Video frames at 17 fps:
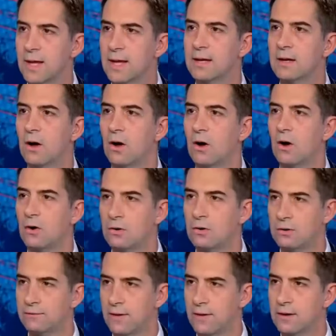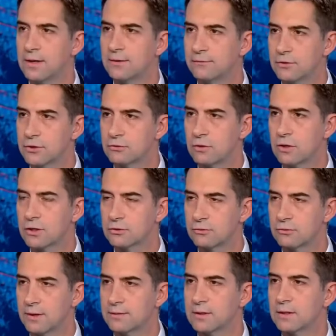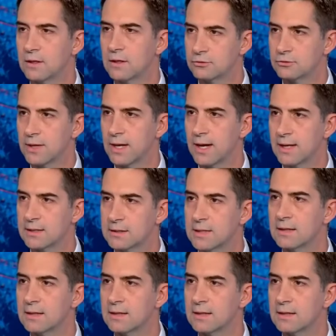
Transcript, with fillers: that all of our infrastructure around the country has.